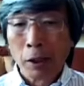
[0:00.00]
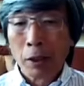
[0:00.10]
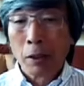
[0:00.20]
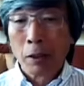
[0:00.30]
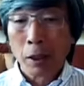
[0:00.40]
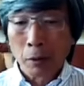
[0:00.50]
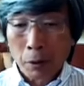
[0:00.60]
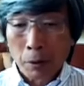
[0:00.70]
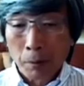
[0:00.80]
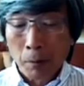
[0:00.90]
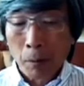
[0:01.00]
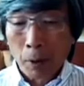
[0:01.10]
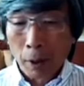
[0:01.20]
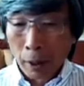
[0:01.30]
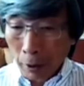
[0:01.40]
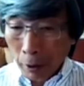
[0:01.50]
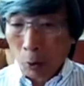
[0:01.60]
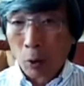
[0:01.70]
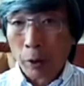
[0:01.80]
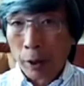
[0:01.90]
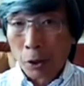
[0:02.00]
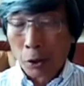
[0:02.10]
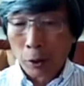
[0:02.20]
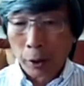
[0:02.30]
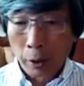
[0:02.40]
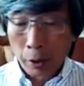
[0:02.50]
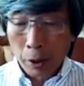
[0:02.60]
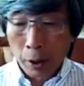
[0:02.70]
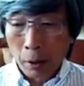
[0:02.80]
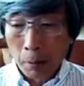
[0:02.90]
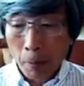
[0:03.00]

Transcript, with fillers: T cells and a thing called the natural killer cell.